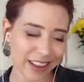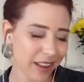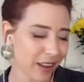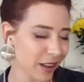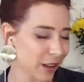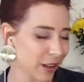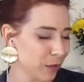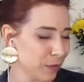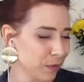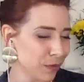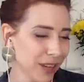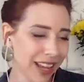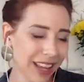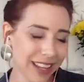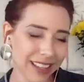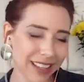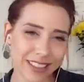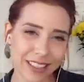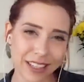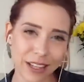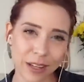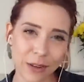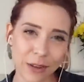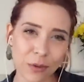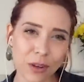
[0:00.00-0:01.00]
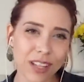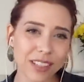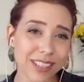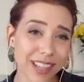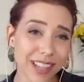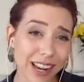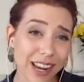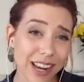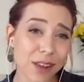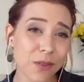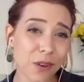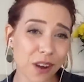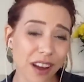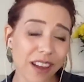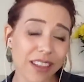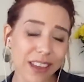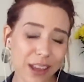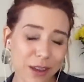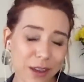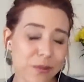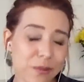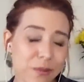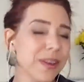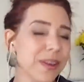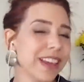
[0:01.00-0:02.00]
Oh, bless you. Well, I'll tell you what, I
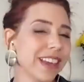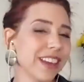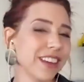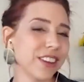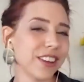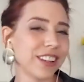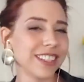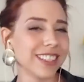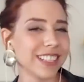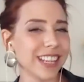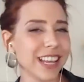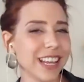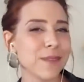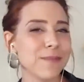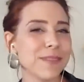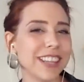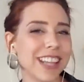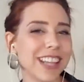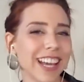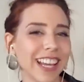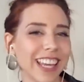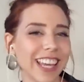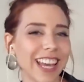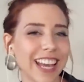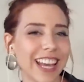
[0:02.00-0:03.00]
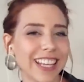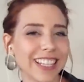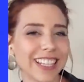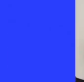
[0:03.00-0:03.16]
think we'll make a good team in that case.